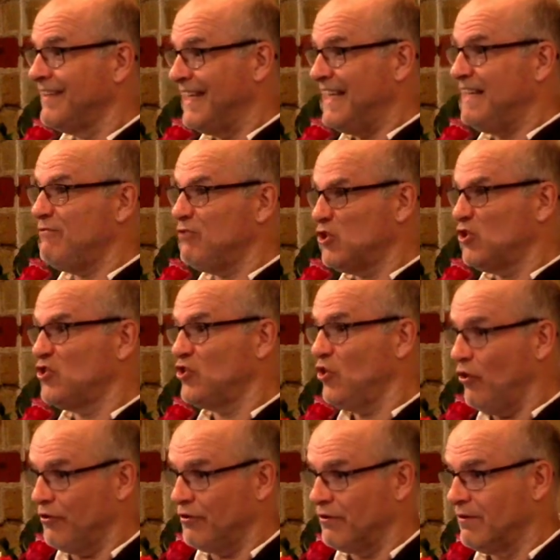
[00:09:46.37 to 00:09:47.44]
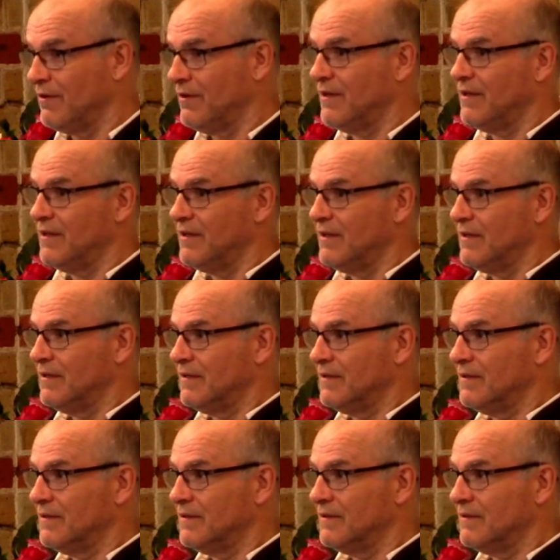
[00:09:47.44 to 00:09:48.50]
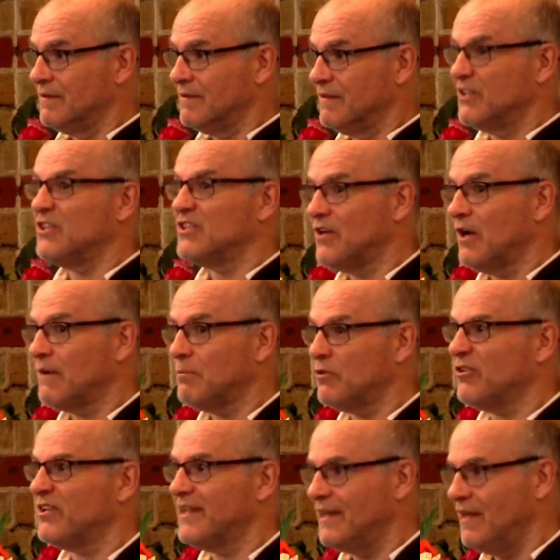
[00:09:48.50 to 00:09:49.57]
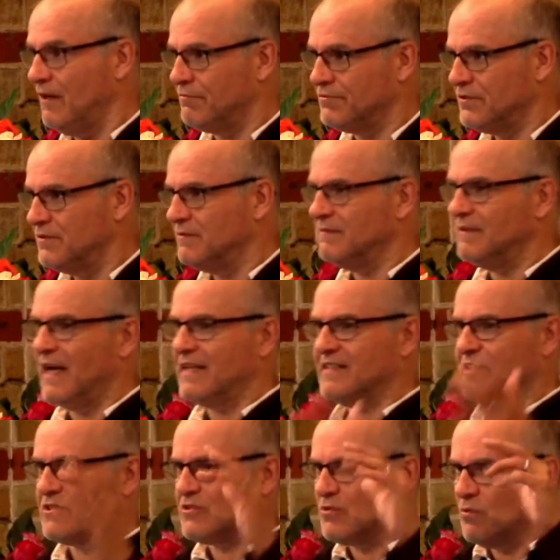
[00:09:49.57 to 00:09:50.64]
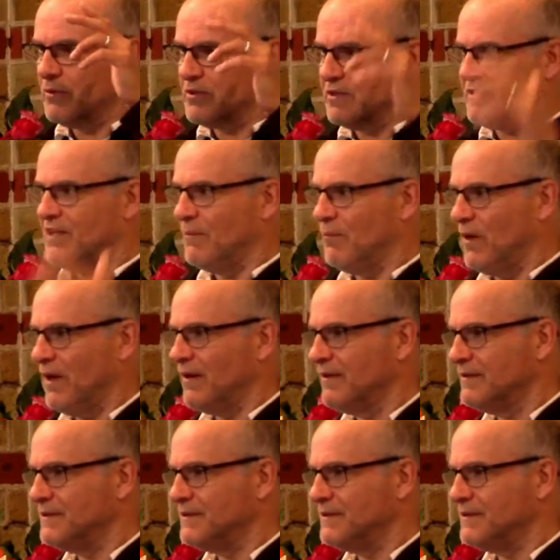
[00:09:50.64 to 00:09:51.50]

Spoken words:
Even to John, the disciple that he loved, as it's quoted somewhere.